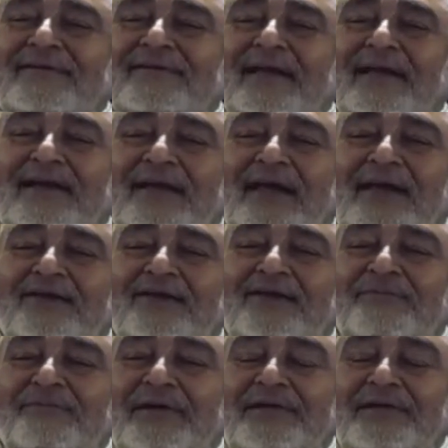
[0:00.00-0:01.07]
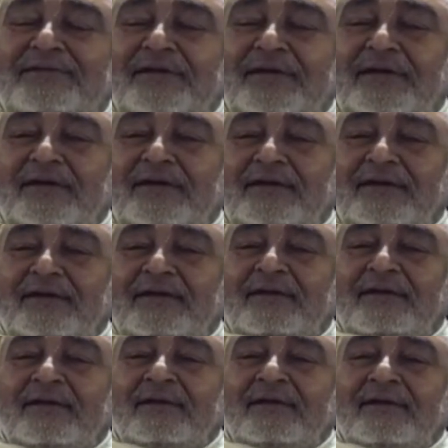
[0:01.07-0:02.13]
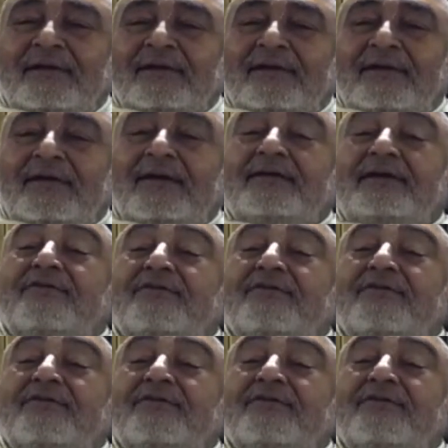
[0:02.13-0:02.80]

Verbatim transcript: that I now mention is